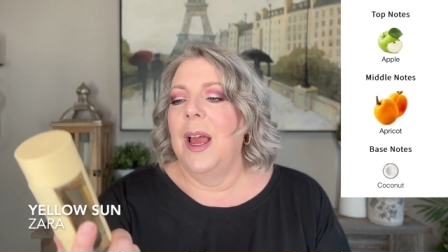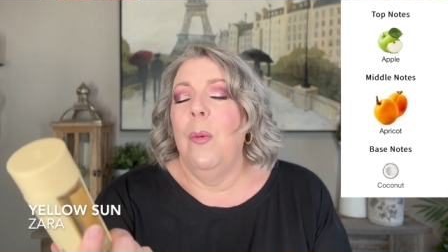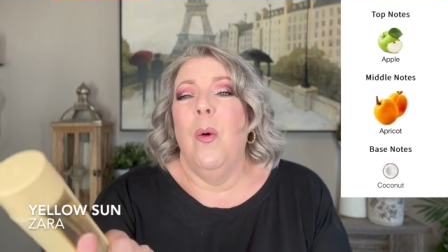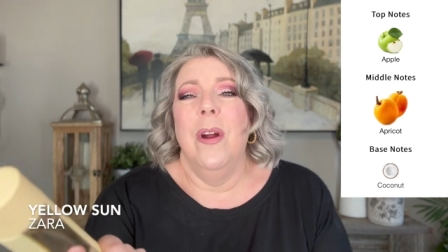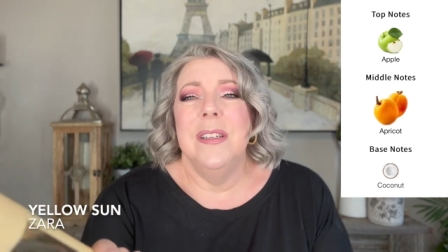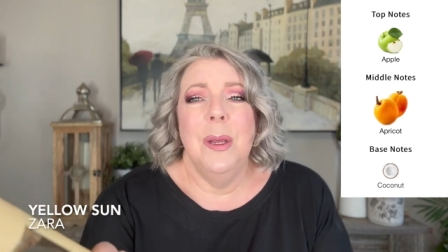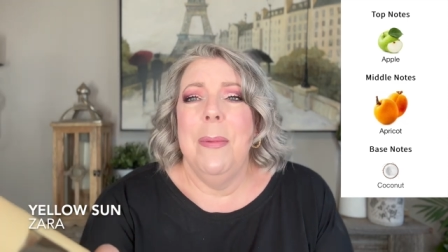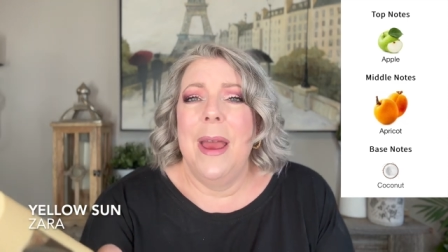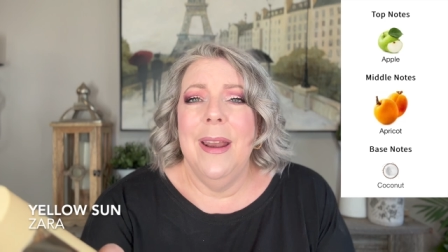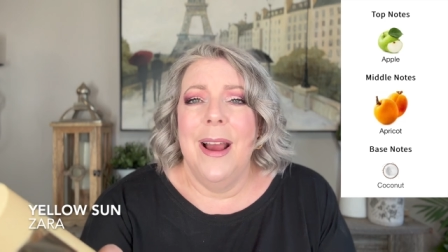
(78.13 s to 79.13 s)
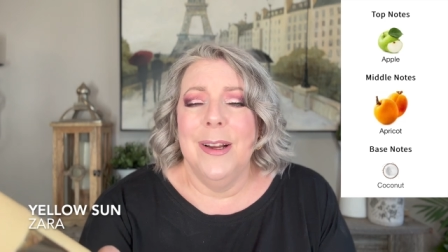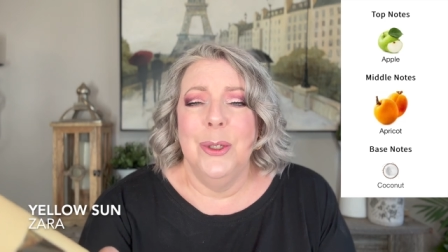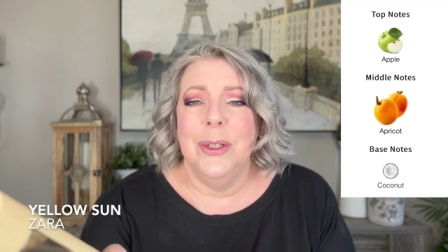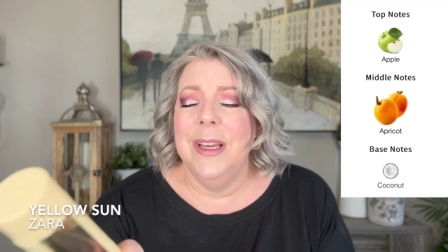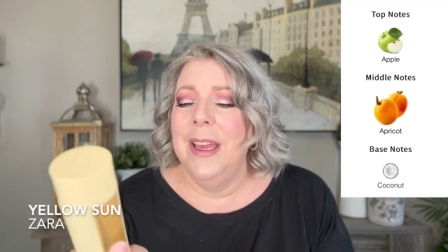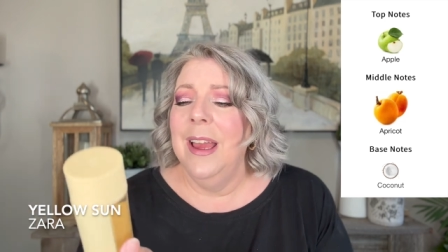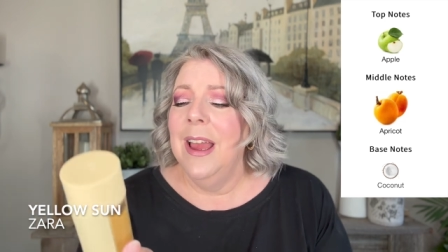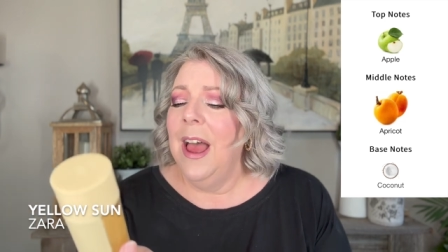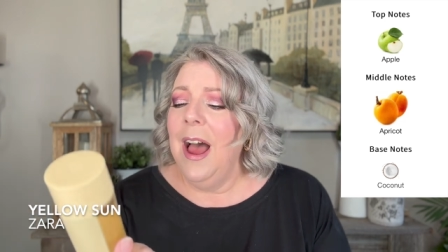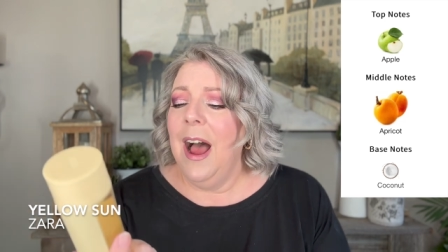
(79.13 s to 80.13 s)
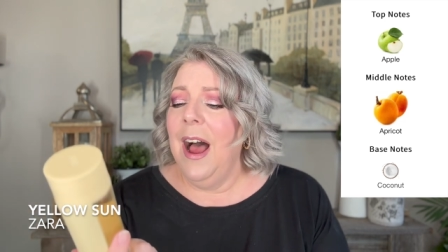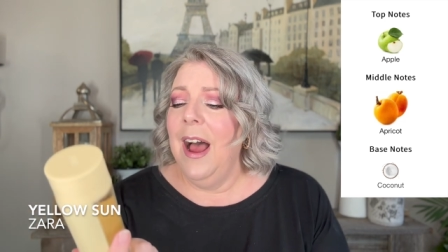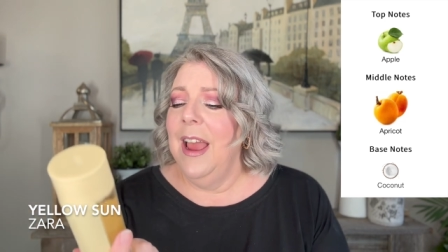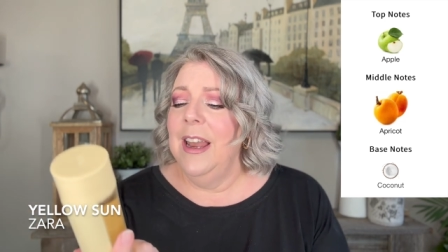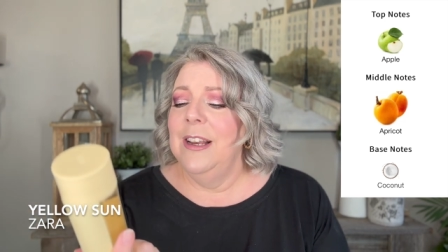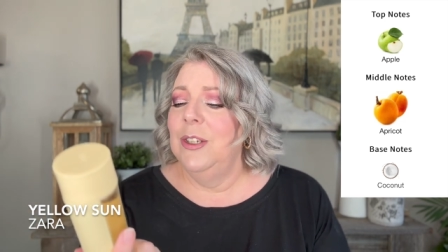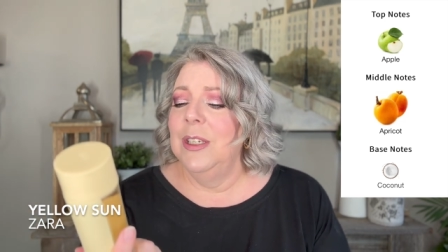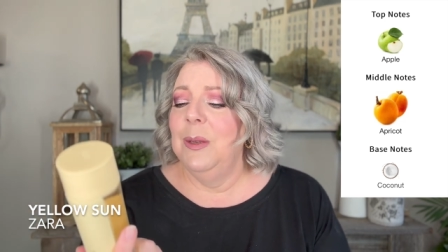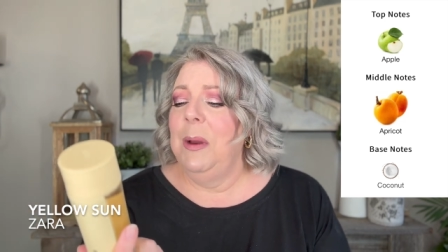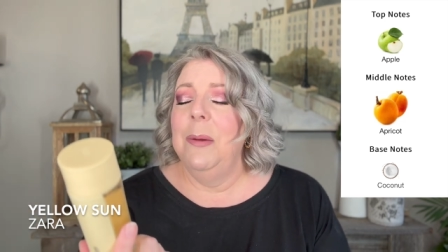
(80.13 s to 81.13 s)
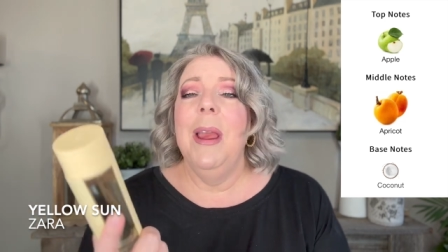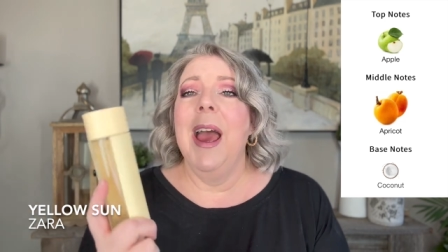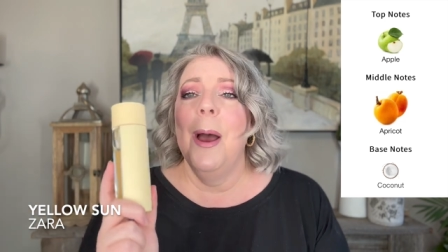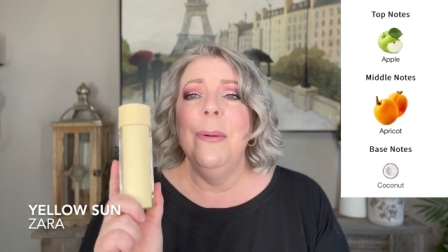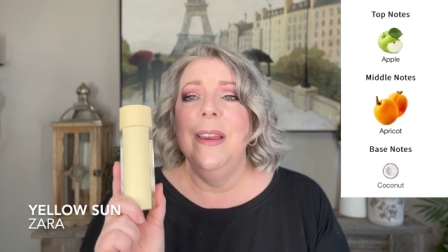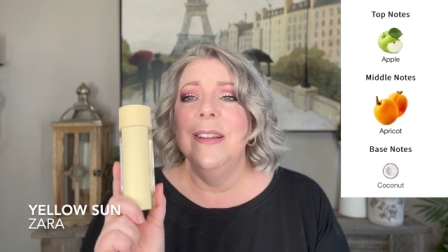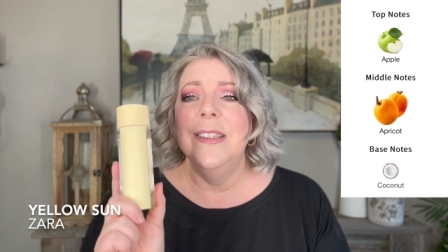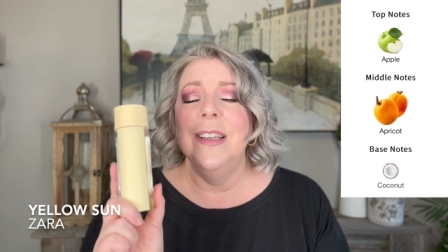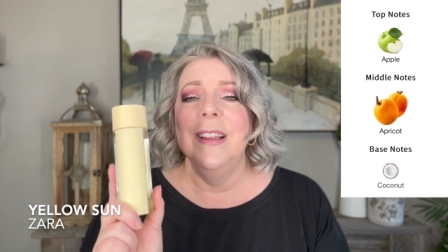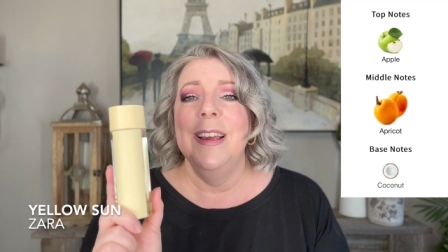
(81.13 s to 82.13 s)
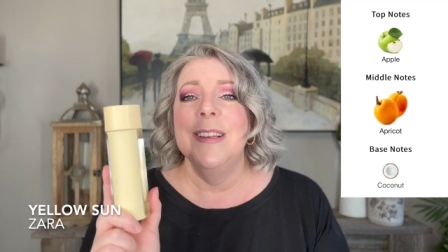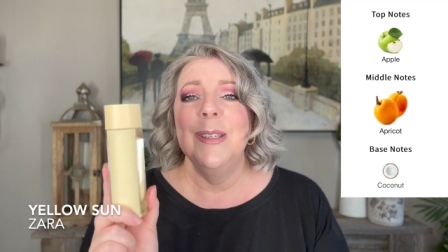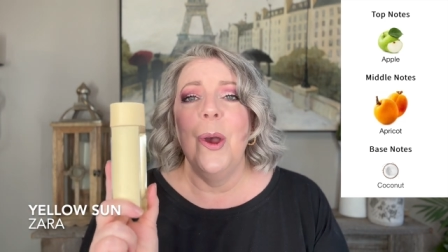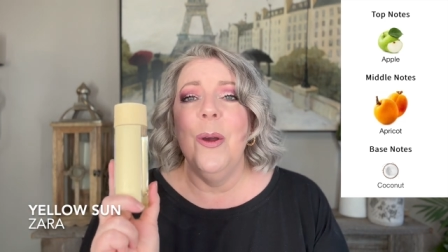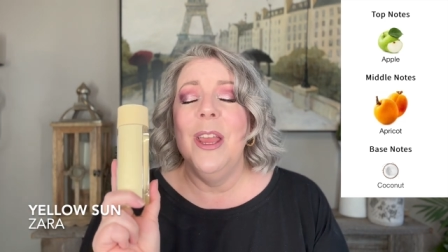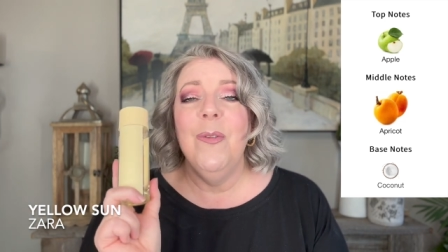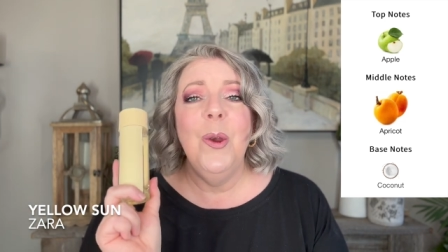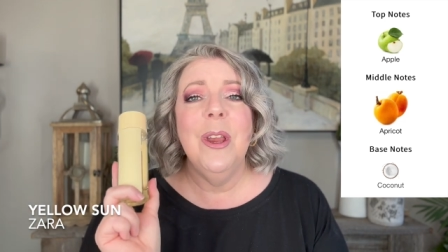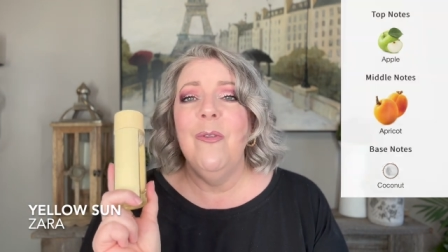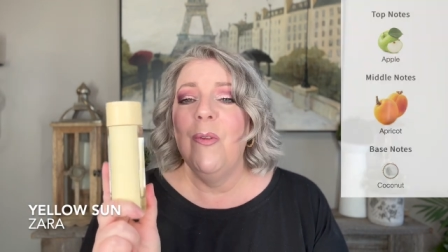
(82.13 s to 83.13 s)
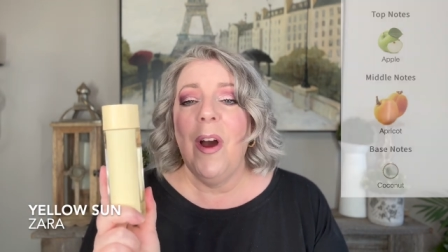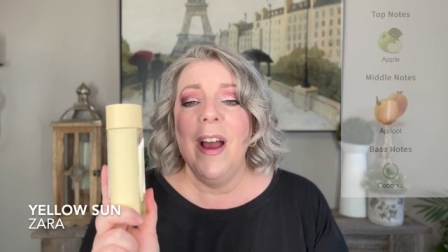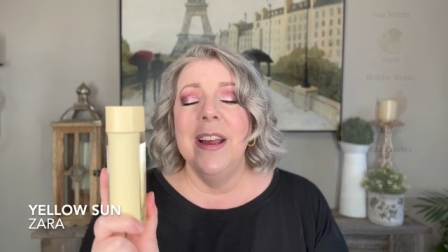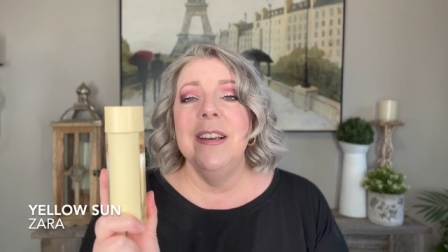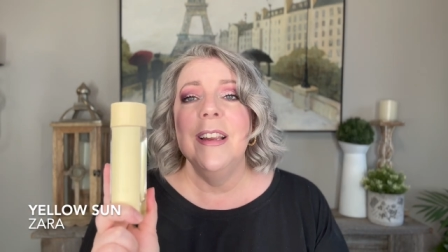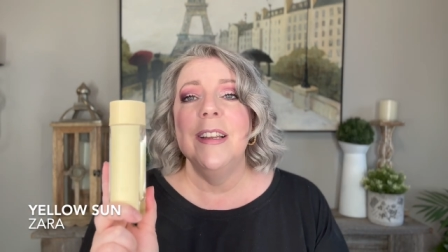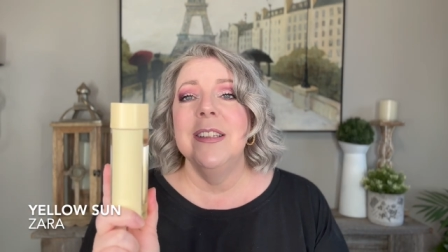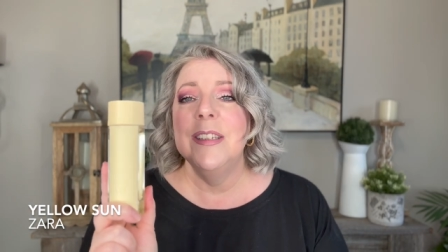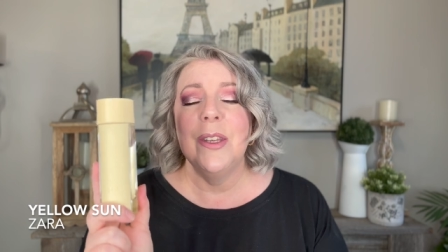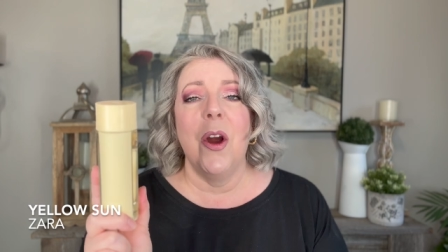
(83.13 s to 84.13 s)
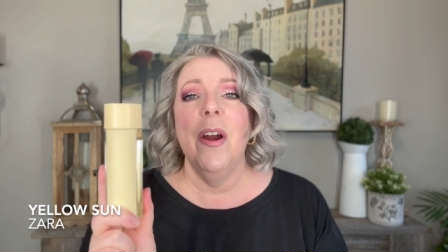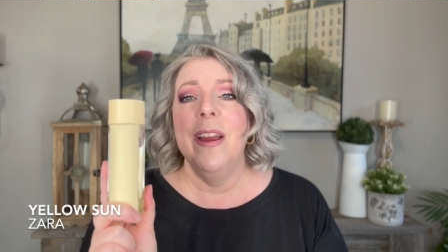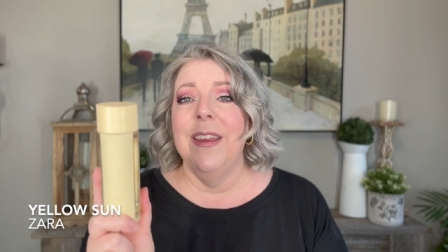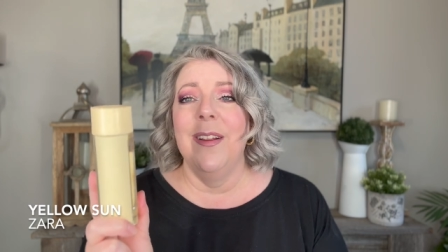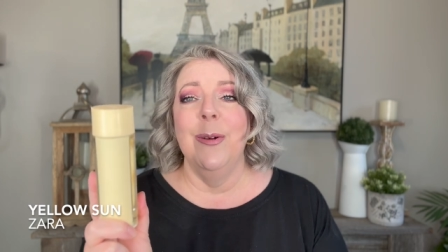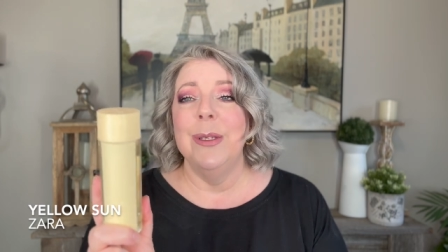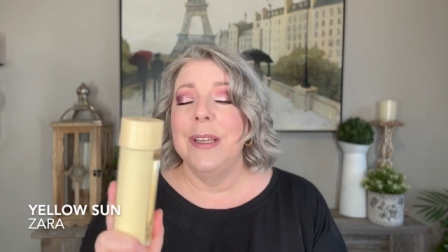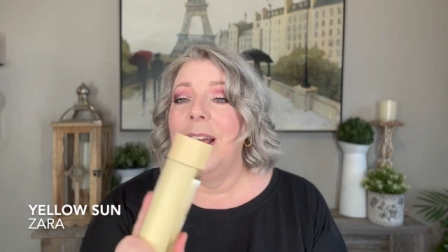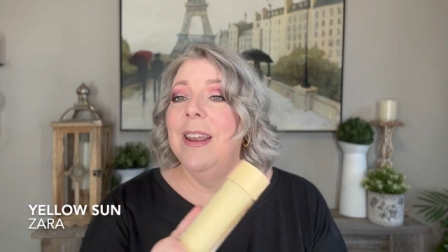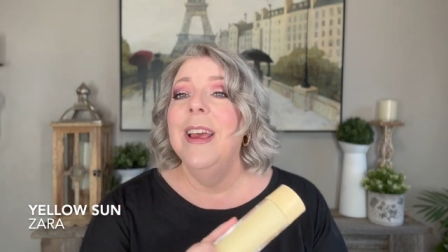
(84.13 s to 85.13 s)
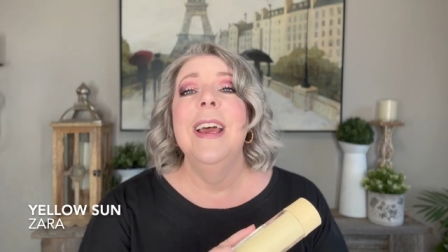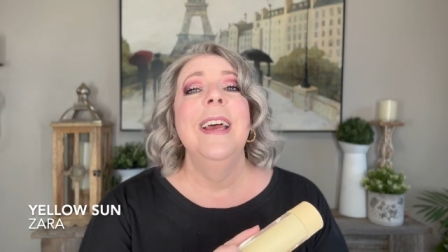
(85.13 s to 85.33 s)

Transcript: I wore it to bed actually uh, and it just made me happy instantly. So if you can find Zara Yellow Sun,